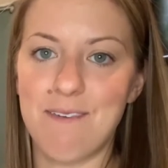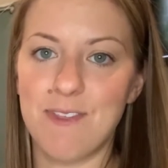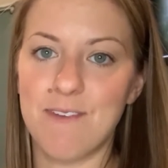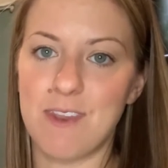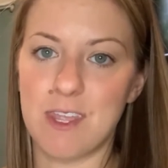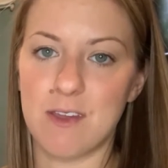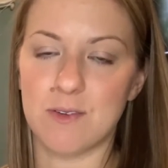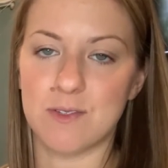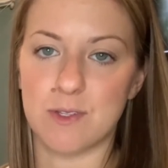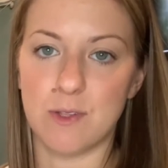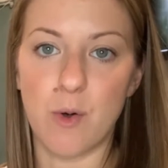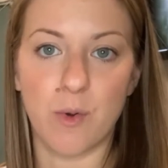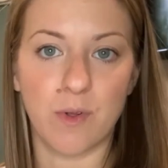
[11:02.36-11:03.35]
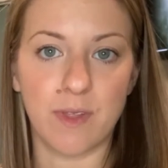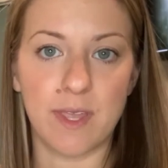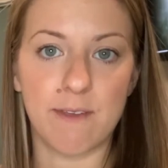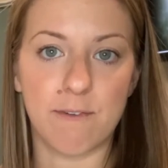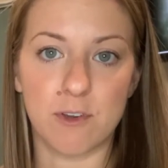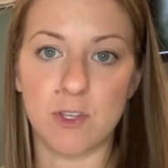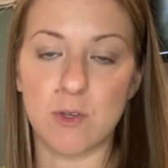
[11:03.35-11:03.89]
the videos locally
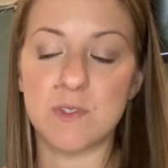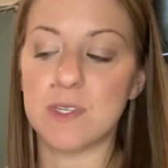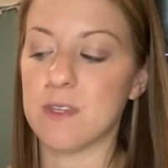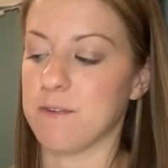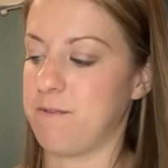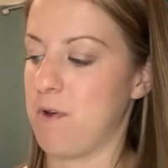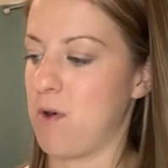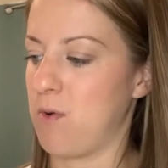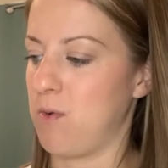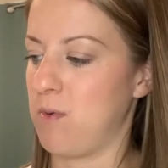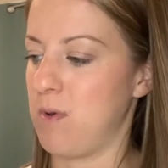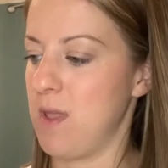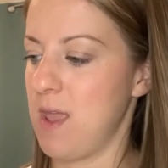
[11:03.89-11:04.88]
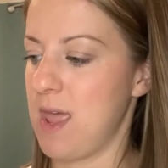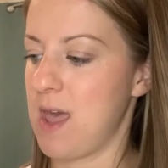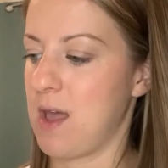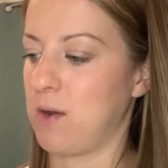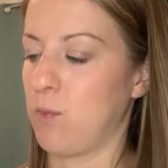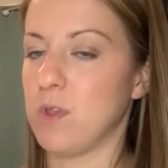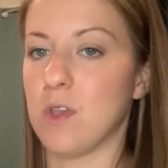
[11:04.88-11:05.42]
if you're using the phone,
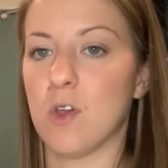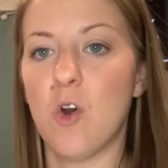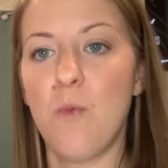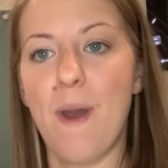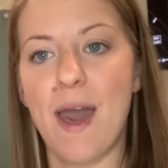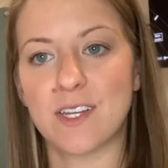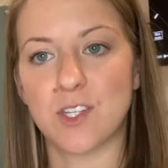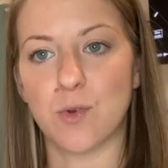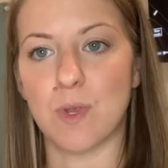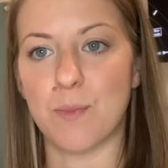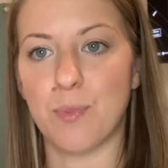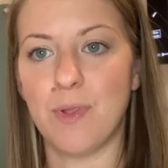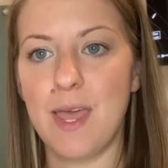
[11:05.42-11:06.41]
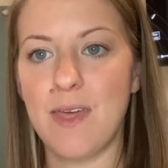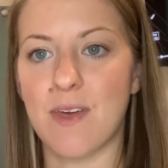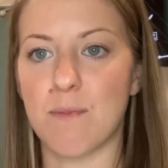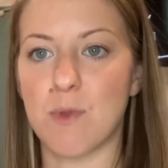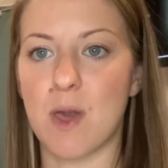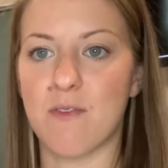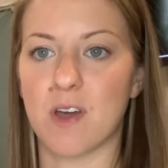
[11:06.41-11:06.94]
and when you go back to replay
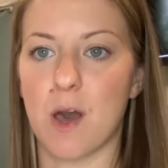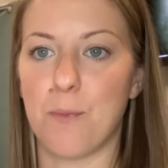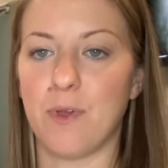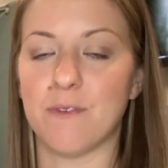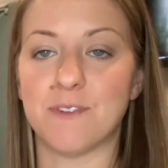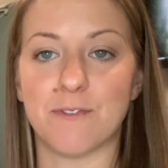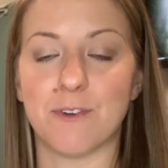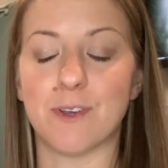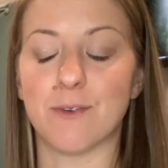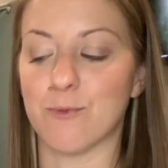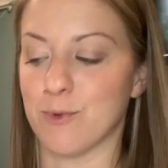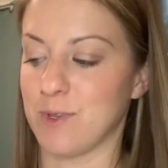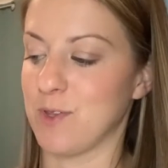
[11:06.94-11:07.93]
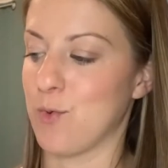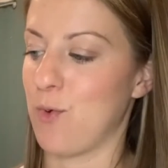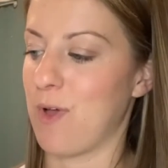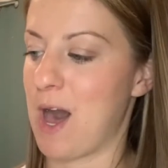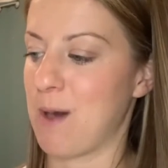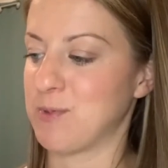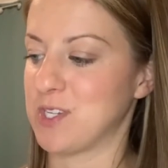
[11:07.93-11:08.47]
them, you have a couple of different really cool
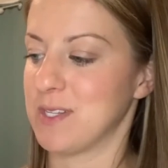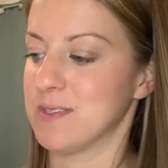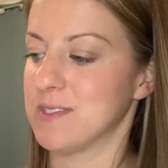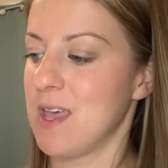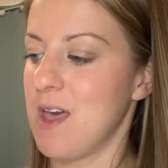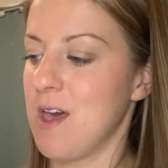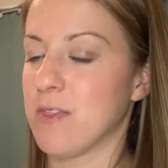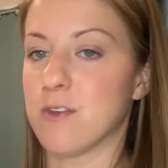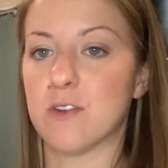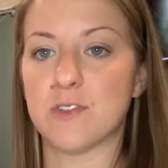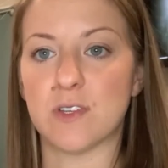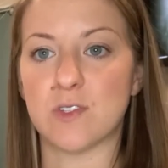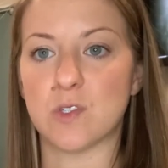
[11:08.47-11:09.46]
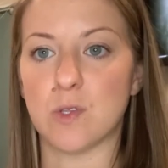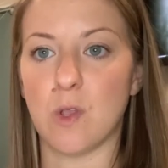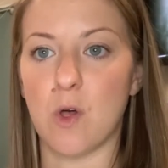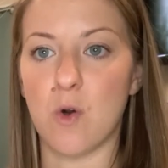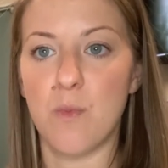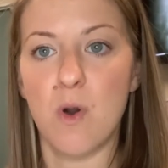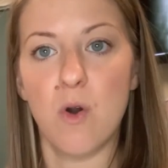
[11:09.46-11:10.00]
options. There's a
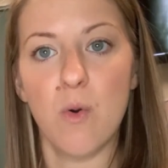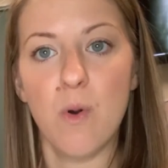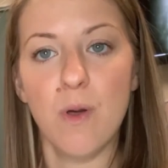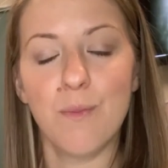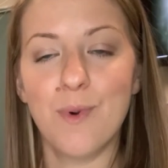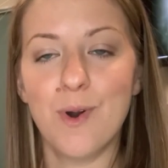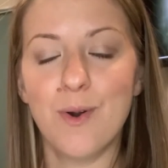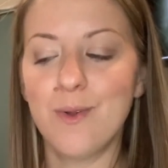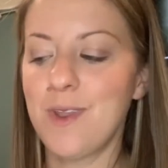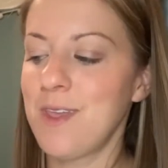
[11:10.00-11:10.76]
slow-mo mode,